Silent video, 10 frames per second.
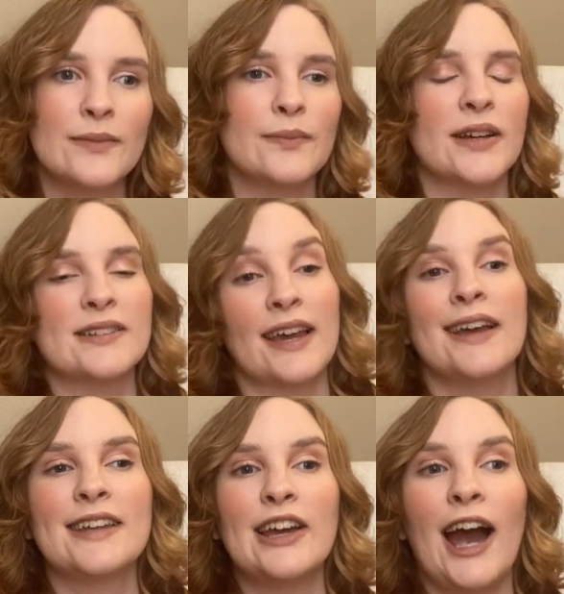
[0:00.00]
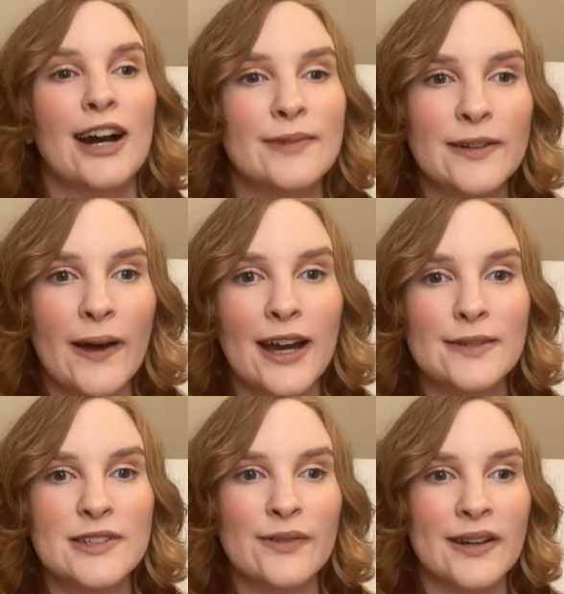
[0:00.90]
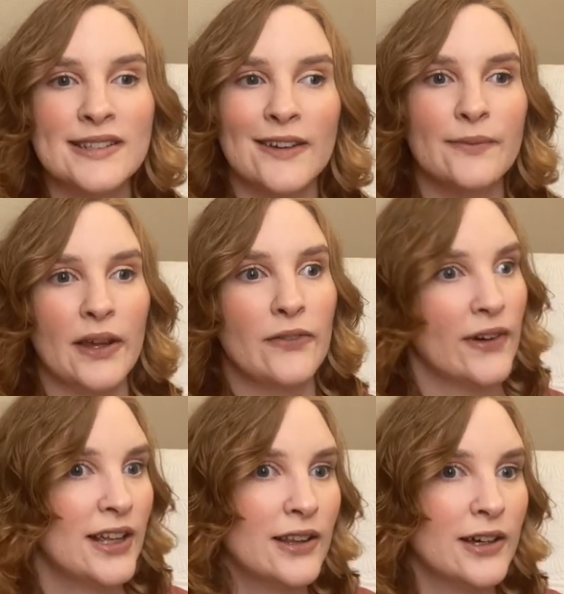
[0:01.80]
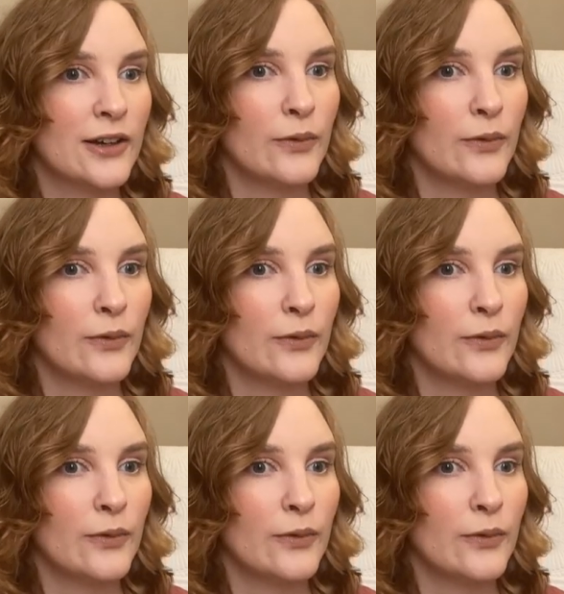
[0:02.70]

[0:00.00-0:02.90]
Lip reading: because I can't tell you how many times someone has given me a funny look